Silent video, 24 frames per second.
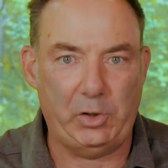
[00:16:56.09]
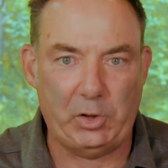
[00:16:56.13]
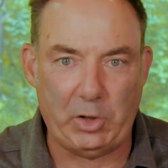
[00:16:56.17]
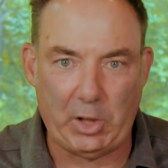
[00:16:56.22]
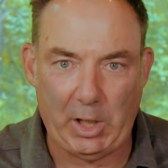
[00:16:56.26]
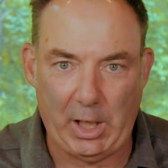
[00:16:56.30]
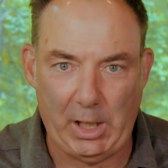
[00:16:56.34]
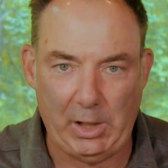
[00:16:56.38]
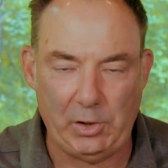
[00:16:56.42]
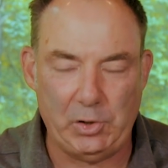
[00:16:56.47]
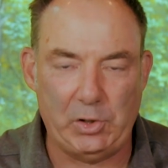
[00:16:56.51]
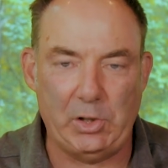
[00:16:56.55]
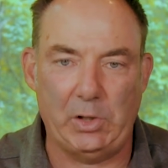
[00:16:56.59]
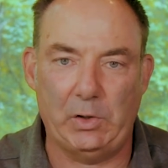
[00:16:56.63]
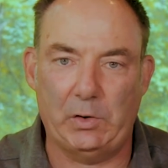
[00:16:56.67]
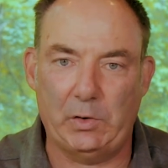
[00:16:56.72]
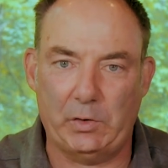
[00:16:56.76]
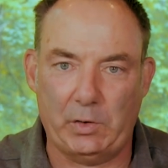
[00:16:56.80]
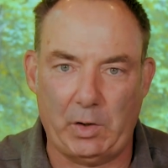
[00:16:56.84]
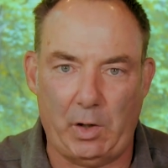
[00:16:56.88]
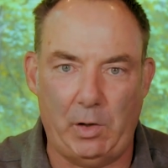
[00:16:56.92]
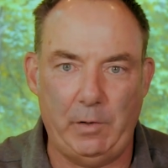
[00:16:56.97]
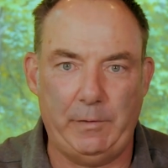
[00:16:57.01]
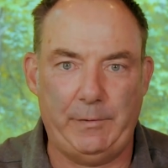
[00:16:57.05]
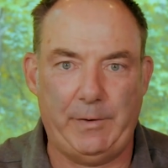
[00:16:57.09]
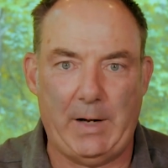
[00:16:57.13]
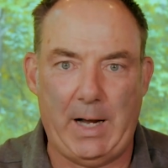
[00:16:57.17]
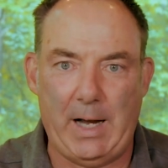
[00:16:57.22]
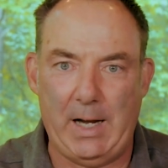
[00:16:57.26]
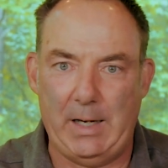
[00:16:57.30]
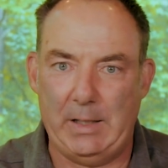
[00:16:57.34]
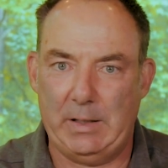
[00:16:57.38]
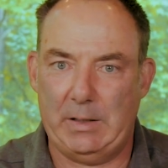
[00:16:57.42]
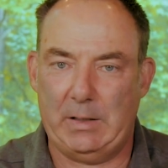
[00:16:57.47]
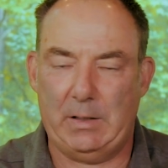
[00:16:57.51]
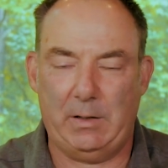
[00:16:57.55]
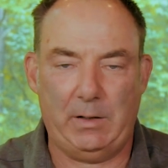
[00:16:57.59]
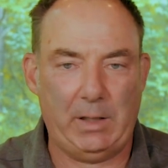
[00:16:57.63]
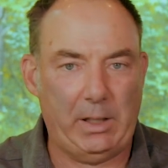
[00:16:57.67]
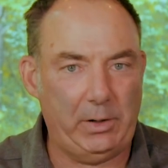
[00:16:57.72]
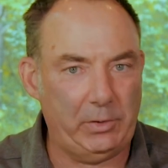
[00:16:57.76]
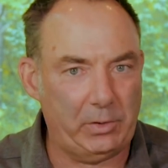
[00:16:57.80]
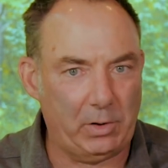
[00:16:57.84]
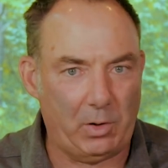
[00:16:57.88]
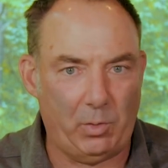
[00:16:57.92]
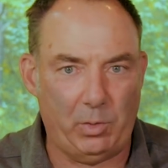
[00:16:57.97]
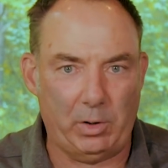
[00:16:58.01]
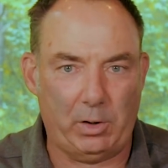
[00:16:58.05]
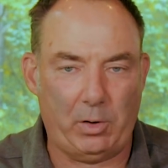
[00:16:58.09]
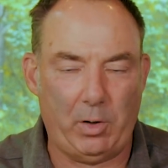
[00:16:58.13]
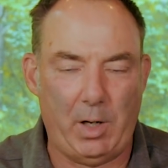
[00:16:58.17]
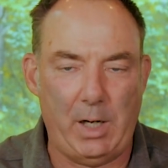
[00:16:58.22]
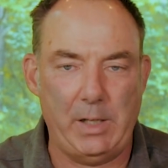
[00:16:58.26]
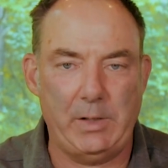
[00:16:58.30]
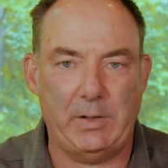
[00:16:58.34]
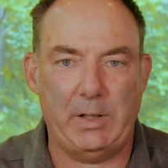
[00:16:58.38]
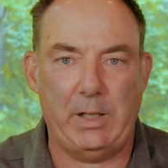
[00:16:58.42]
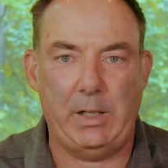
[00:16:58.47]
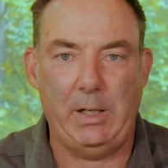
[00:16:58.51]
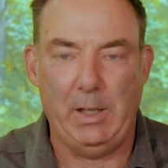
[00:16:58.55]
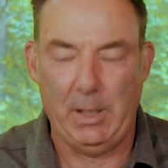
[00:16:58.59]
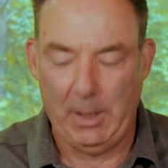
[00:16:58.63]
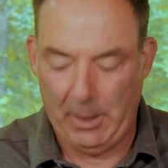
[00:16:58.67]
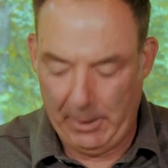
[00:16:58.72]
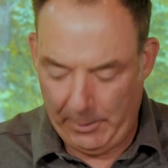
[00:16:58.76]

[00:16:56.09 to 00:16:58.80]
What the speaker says: changing so fast. Things are going crazy.